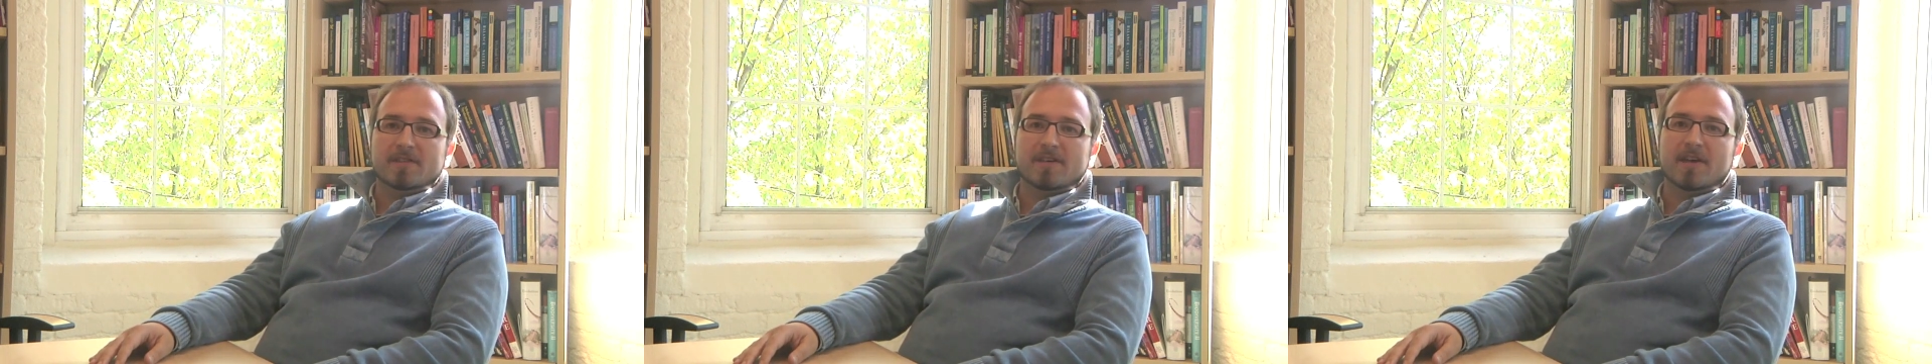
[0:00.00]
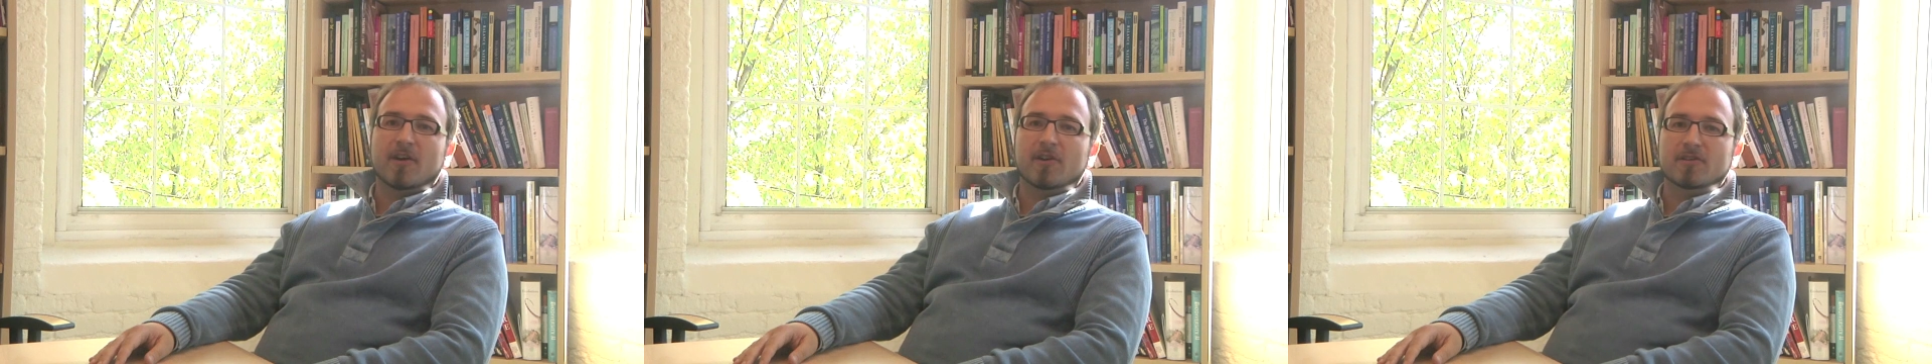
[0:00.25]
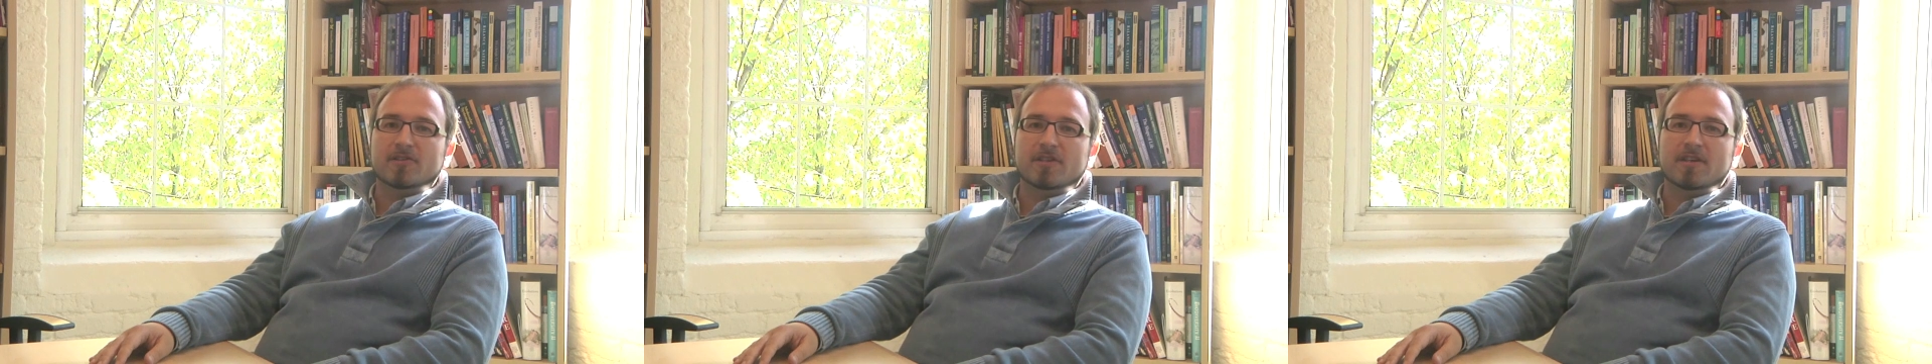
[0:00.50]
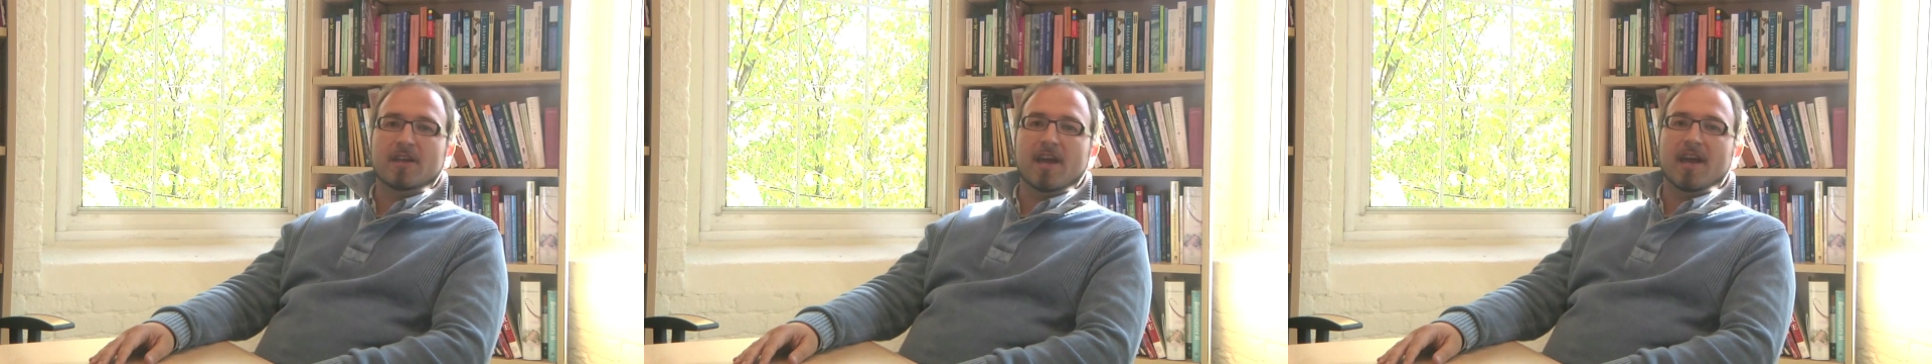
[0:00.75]

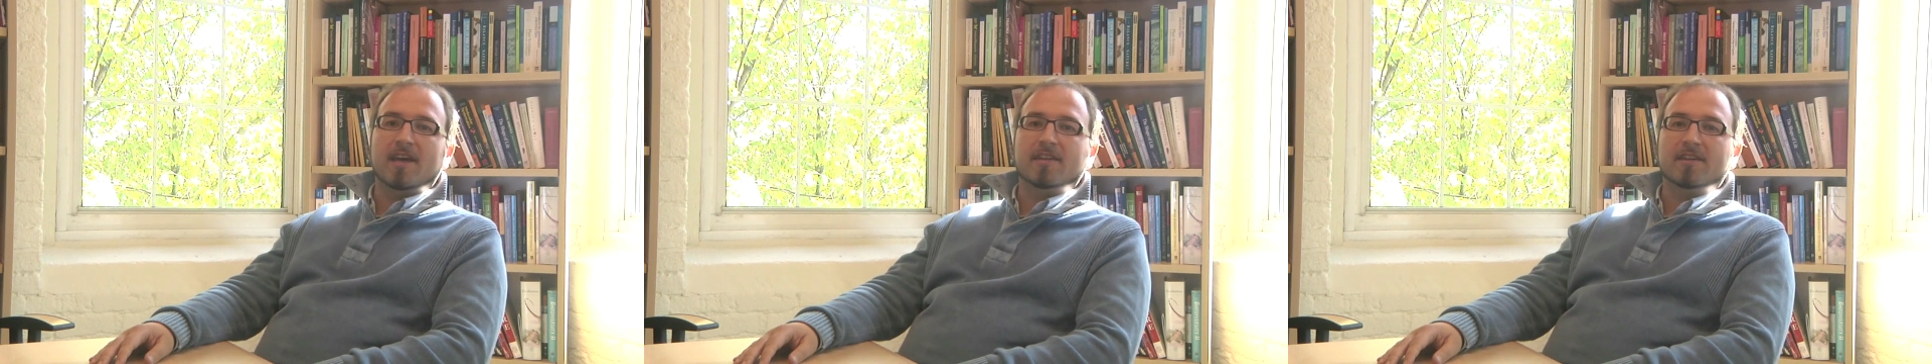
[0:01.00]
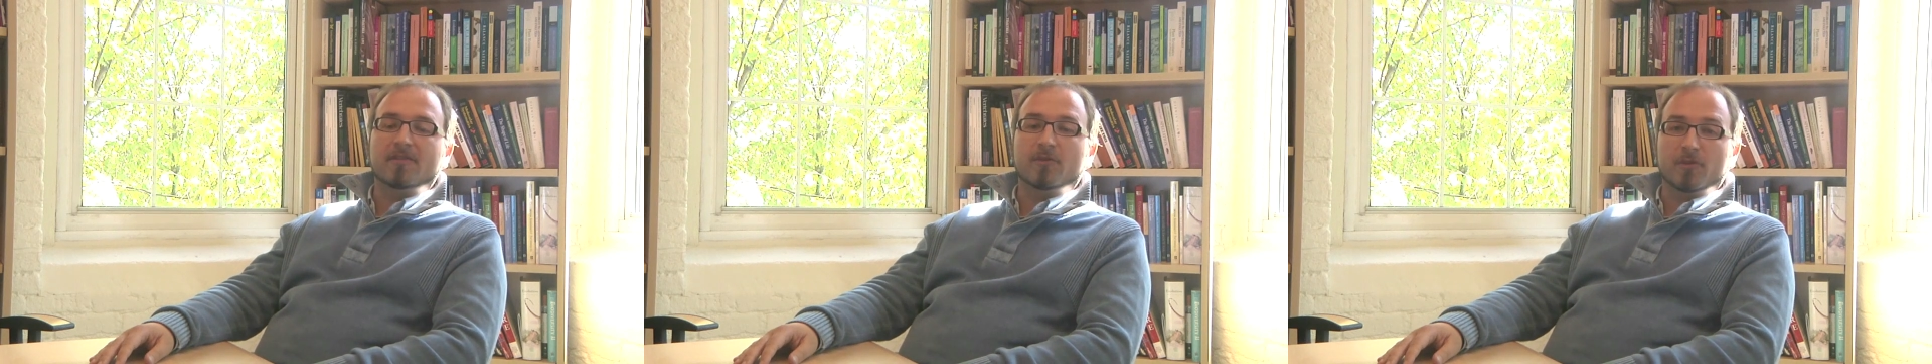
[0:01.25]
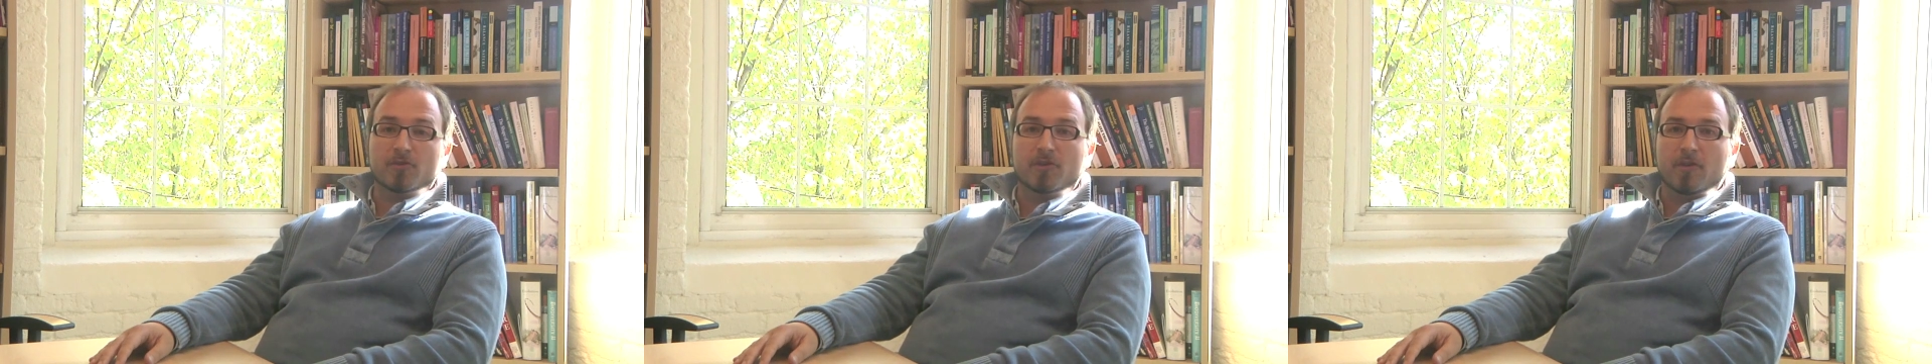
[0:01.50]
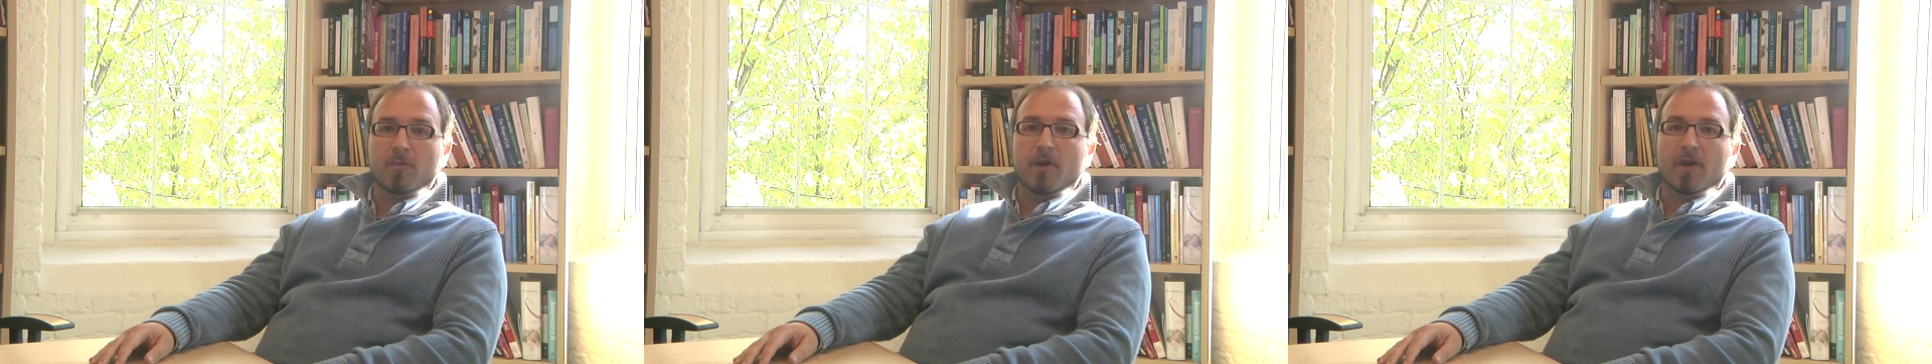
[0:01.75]
psychology and
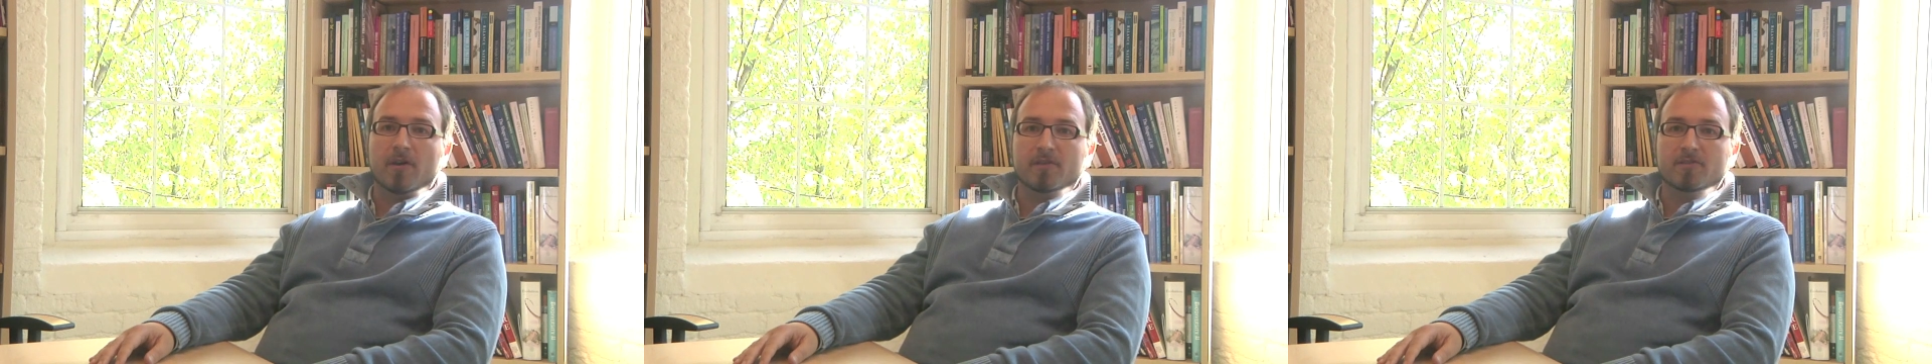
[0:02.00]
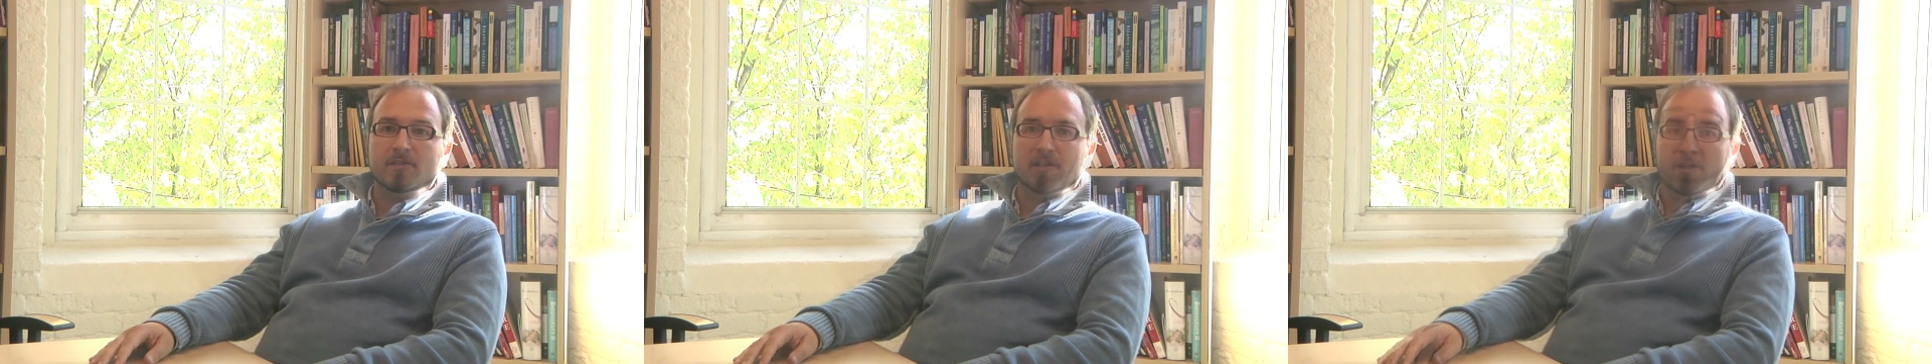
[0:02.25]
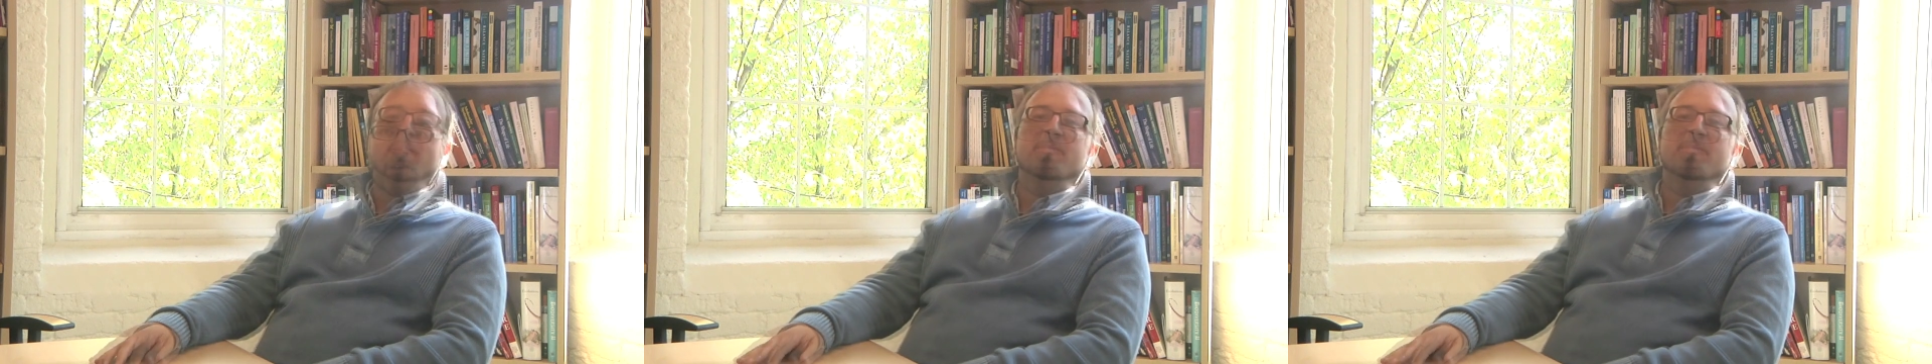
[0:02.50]
evolutionary biology.